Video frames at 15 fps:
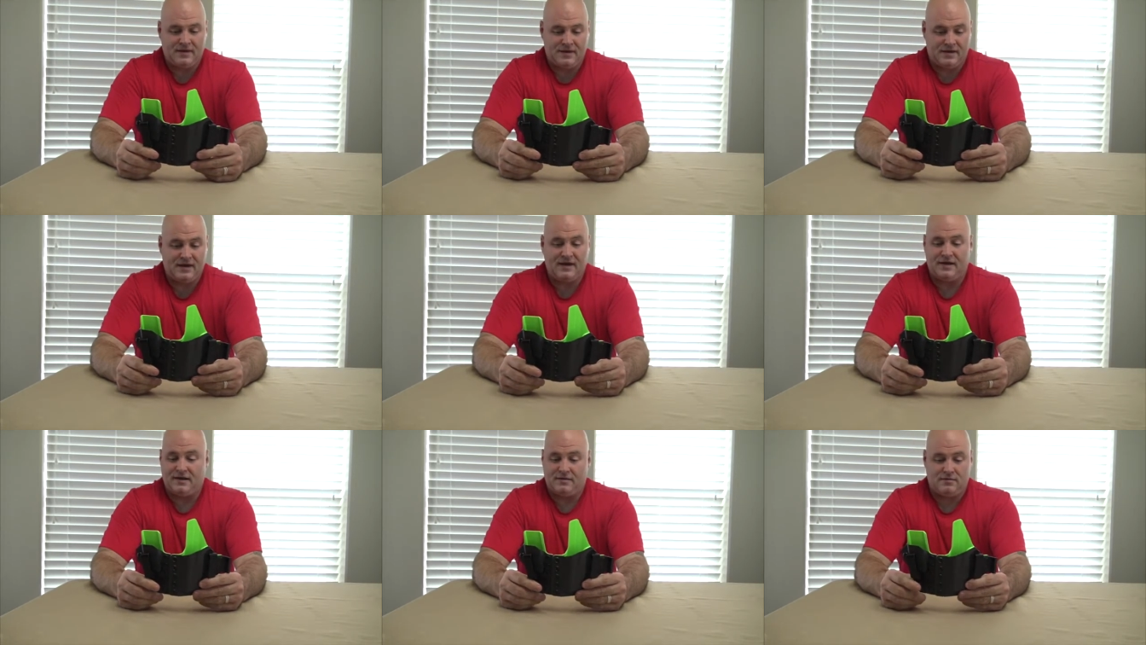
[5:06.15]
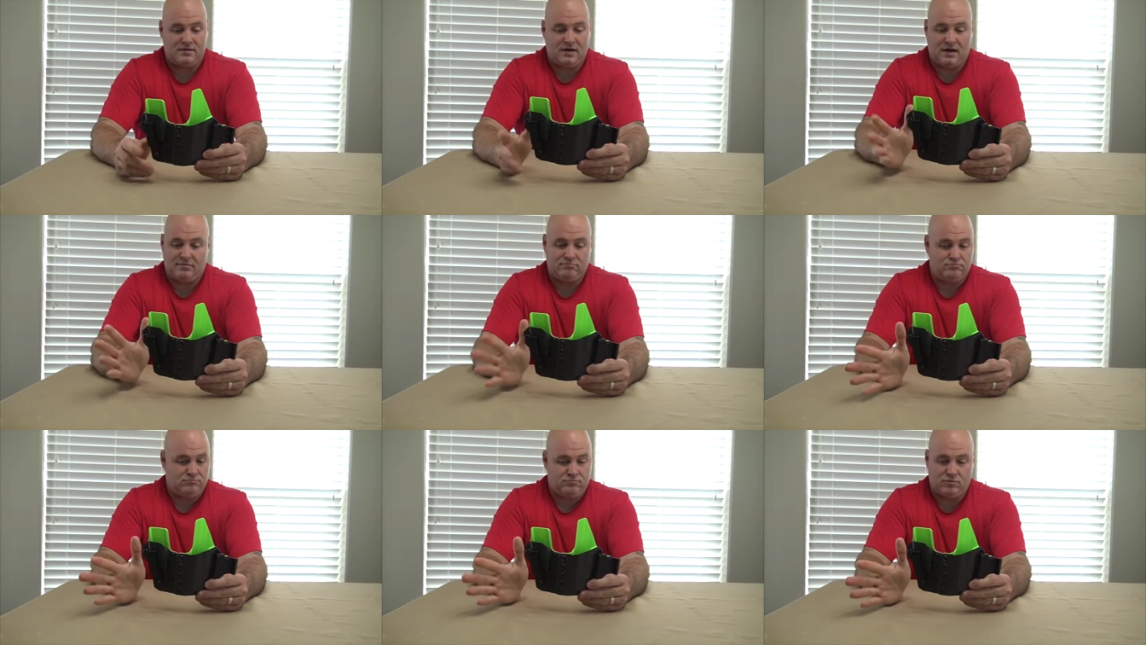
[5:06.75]
Again, and
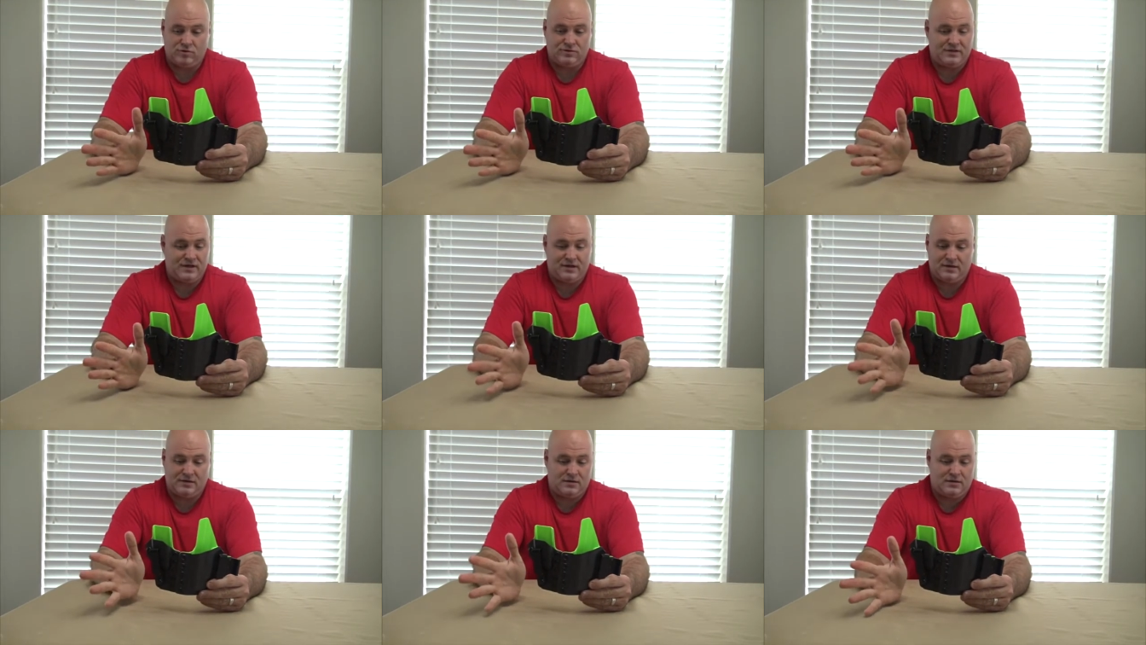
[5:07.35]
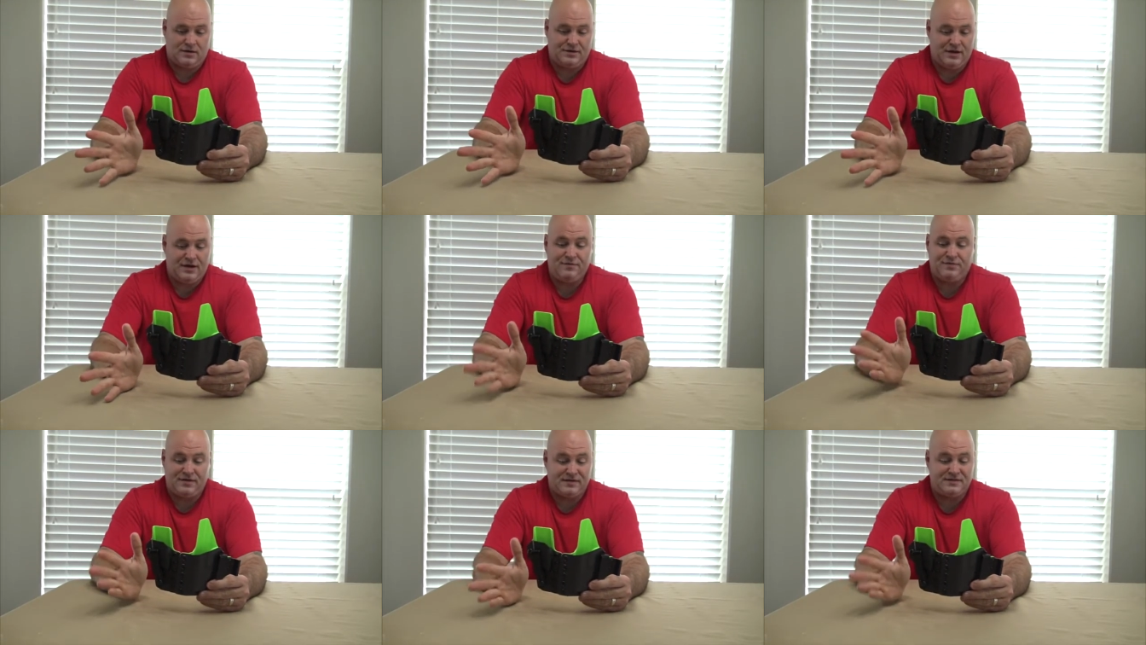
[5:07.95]
I won't say
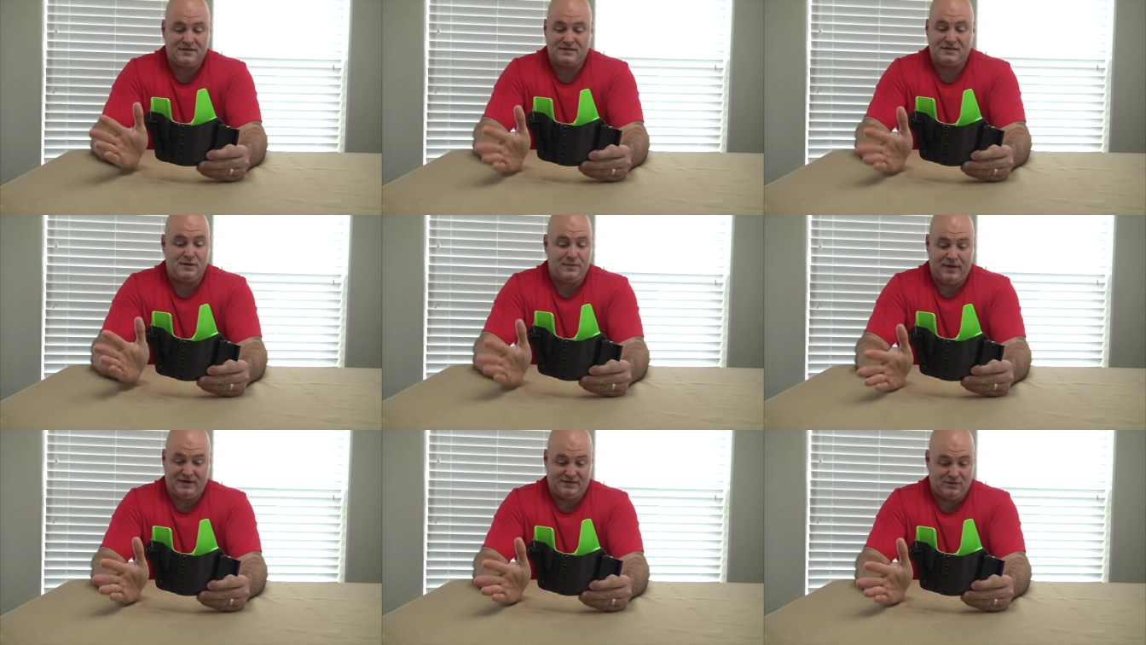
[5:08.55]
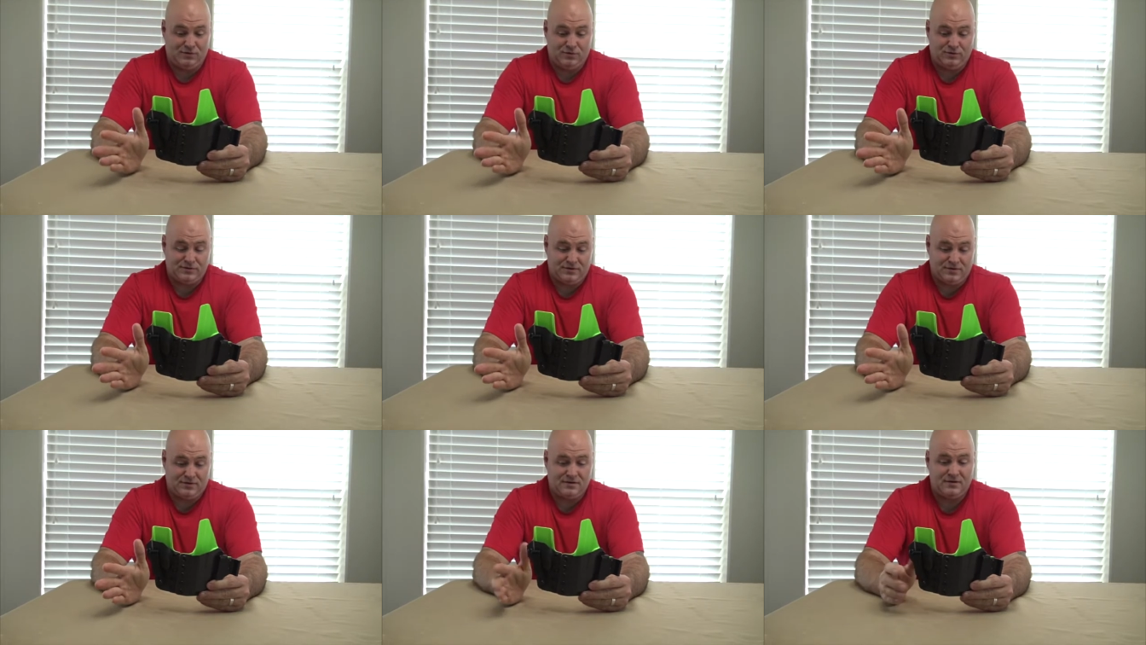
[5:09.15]
enough, this is an amazing
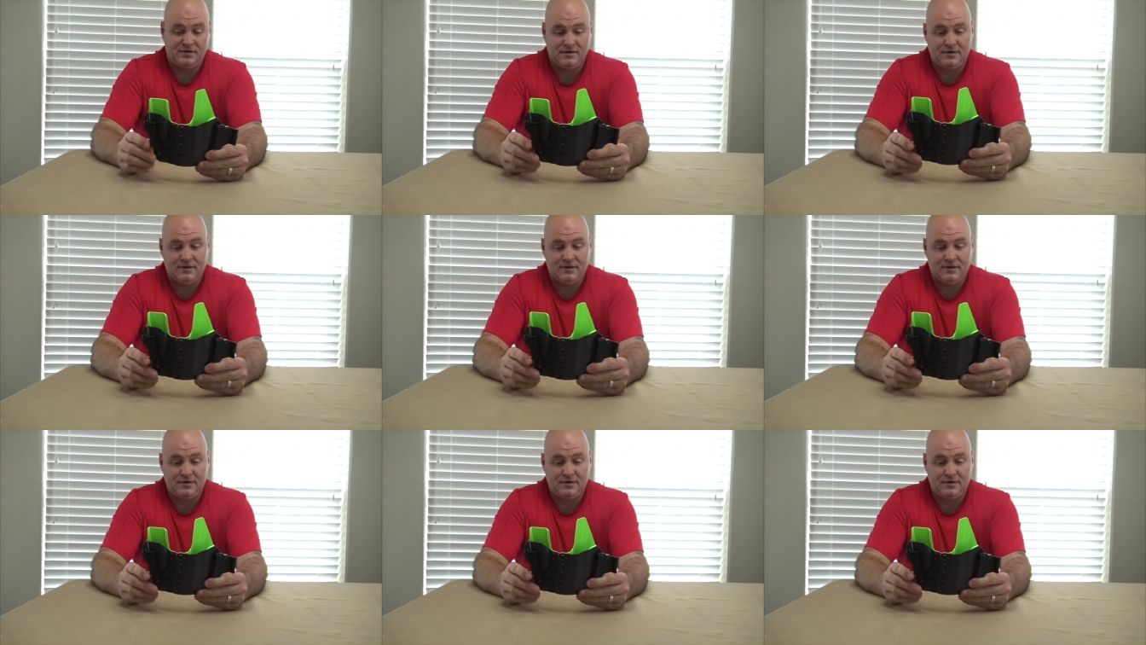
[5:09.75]
holster.